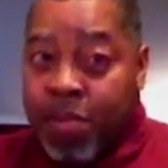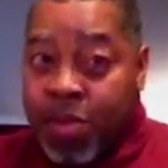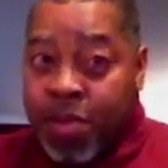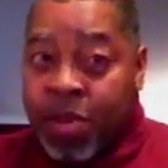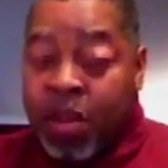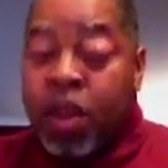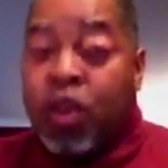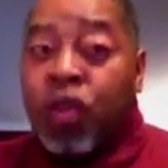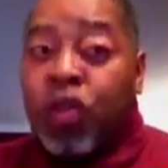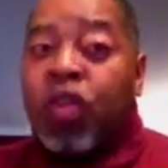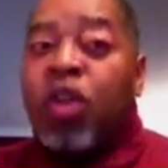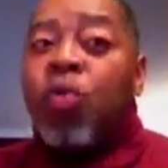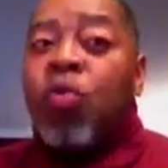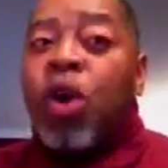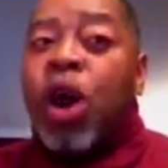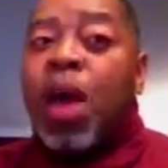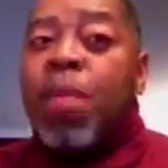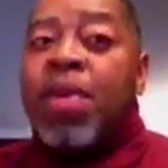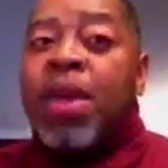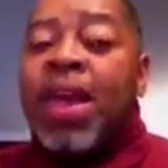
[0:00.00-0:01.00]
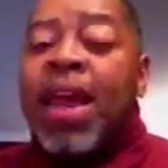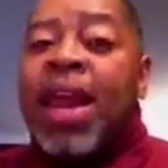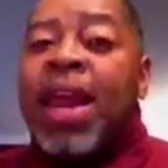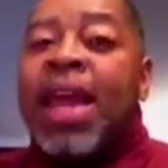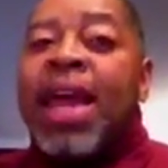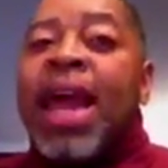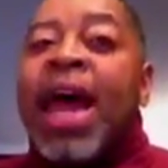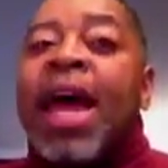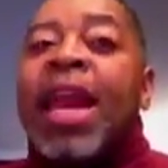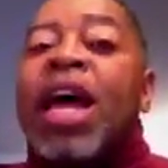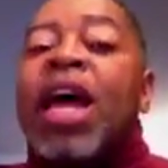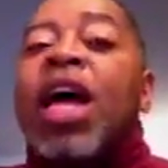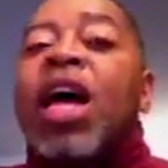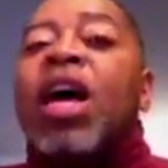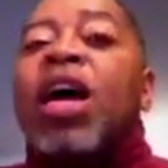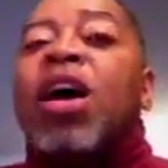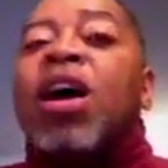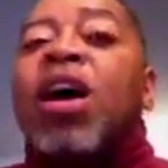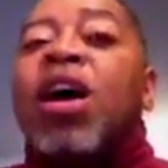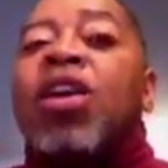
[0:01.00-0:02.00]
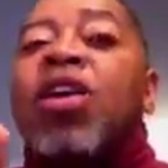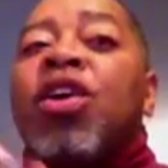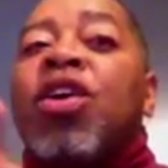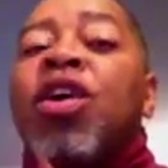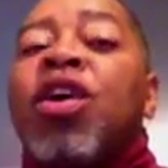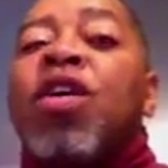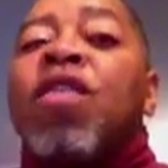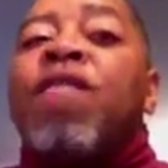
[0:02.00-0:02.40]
Do you see what I'm getting at? Color.